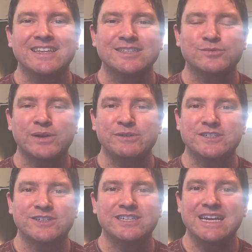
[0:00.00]
This is where
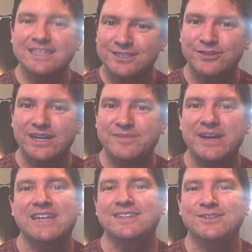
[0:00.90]
we turn to
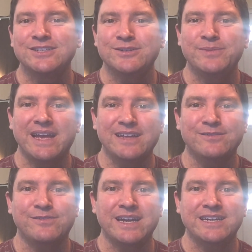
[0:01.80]
Instagram and YouTube
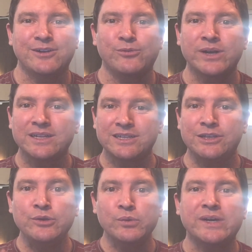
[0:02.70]
and find out what
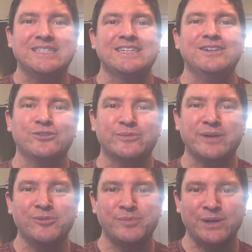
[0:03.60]
you want to know
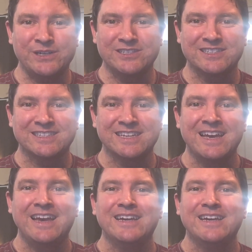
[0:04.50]
about birds.